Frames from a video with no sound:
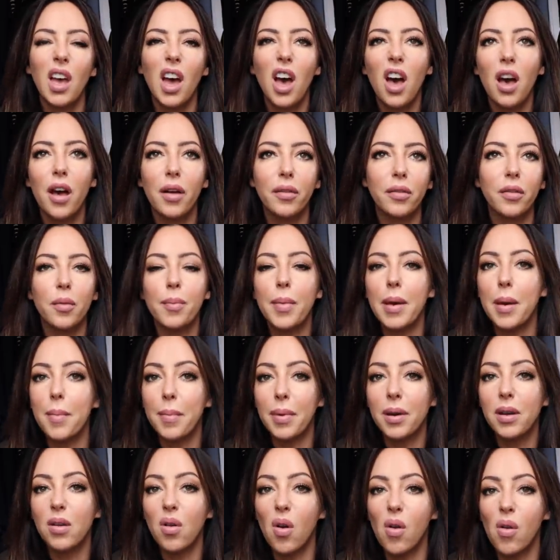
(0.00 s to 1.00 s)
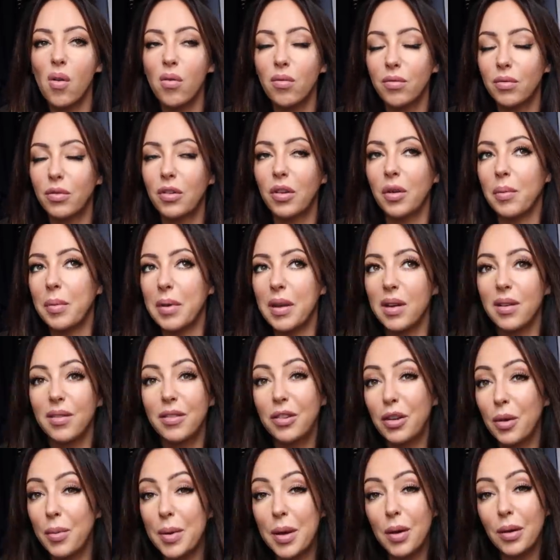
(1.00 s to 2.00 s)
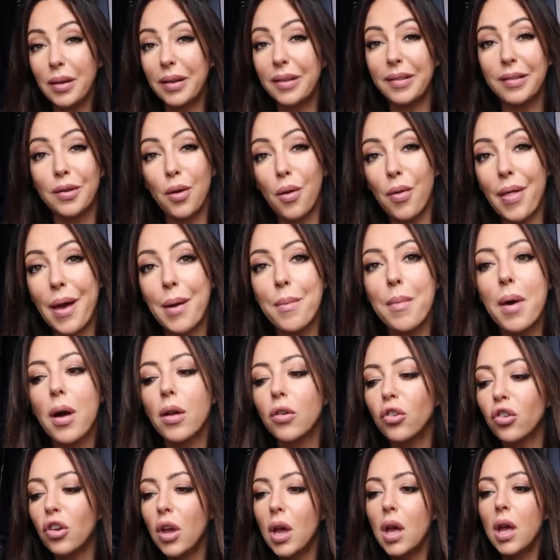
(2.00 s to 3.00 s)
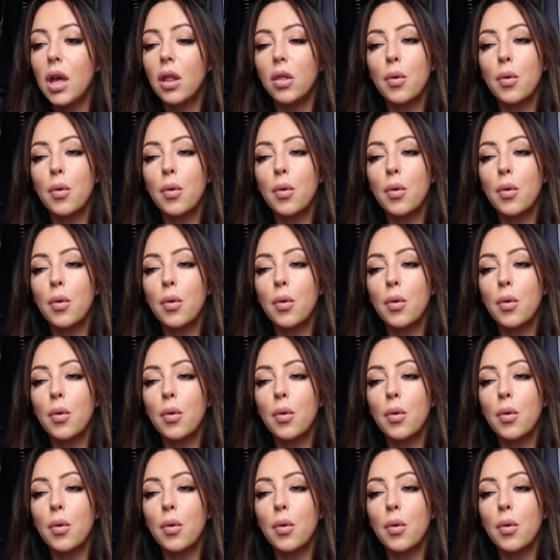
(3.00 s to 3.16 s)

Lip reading: hurts a bit, but not, to be honest, not that much.